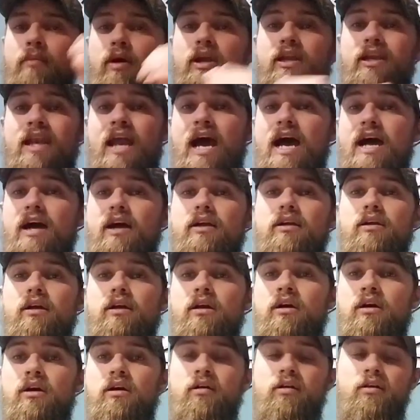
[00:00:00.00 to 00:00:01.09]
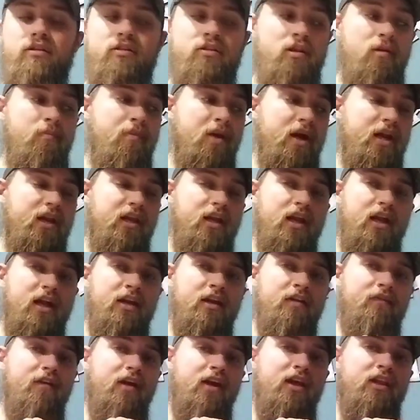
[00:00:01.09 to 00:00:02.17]
I might not,
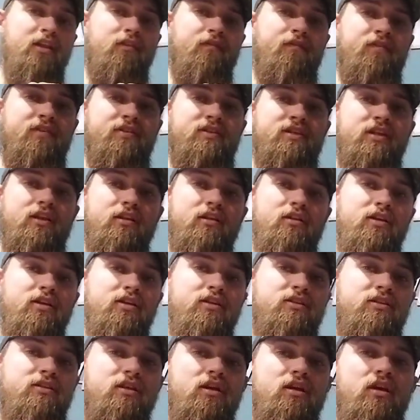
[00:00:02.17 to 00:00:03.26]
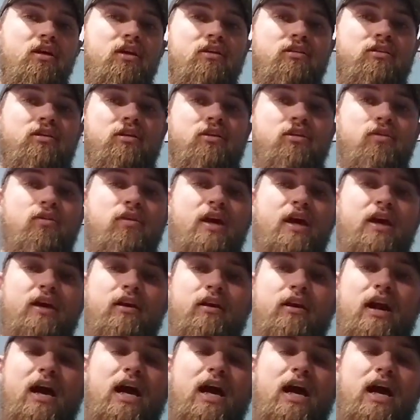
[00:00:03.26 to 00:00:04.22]
depending on if I get the facilities to do